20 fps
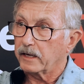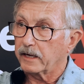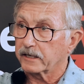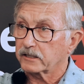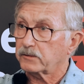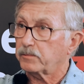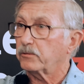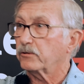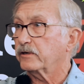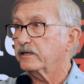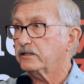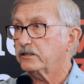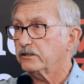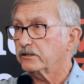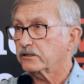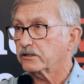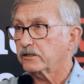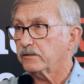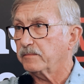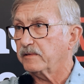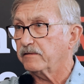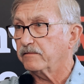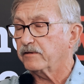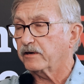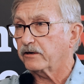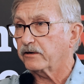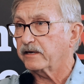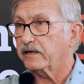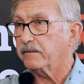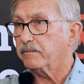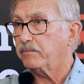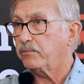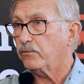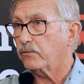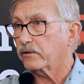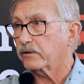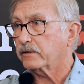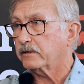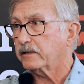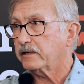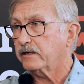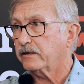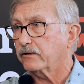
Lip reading: exploration is going to be very important